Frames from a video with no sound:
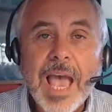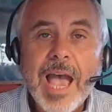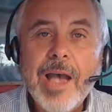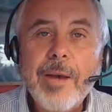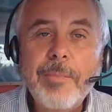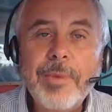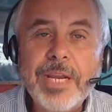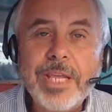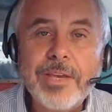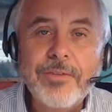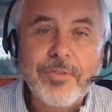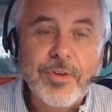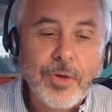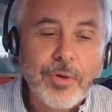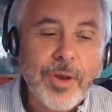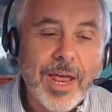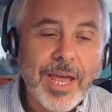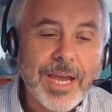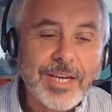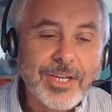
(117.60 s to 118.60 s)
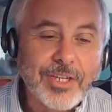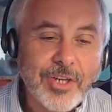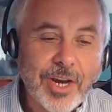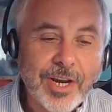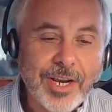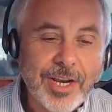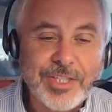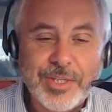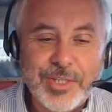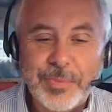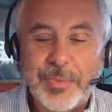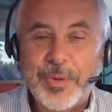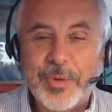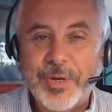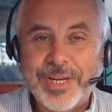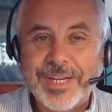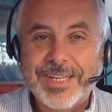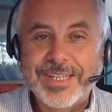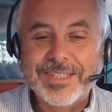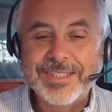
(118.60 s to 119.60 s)
How many of you like chocolate chip
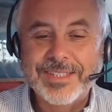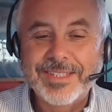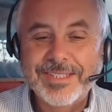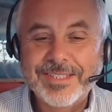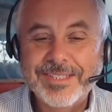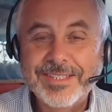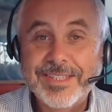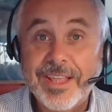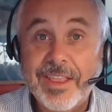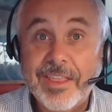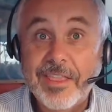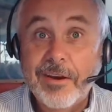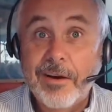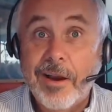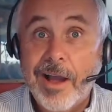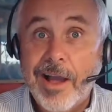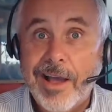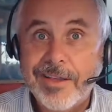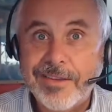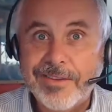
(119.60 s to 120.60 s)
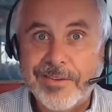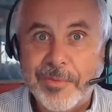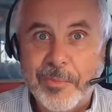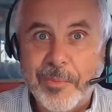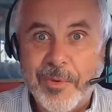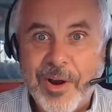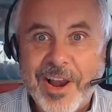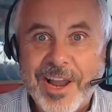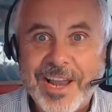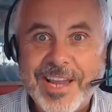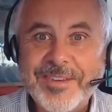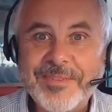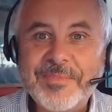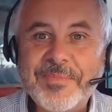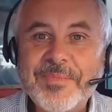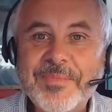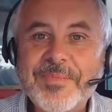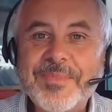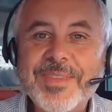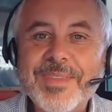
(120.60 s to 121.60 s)
cookies? They're awesome, right?
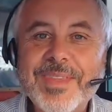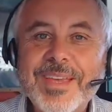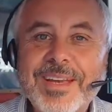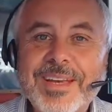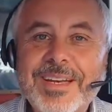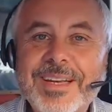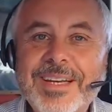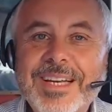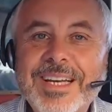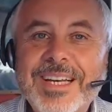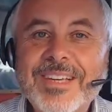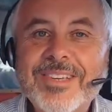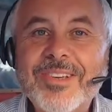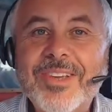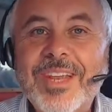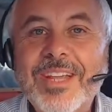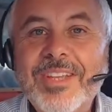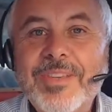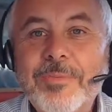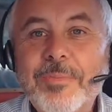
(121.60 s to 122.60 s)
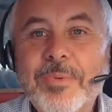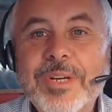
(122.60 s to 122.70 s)
So let's